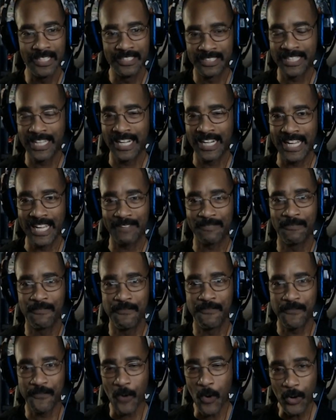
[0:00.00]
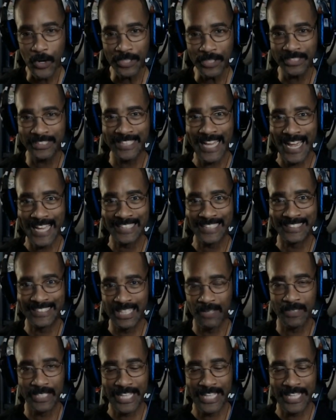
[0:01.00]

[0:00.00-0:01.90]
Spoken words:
like 4 size 7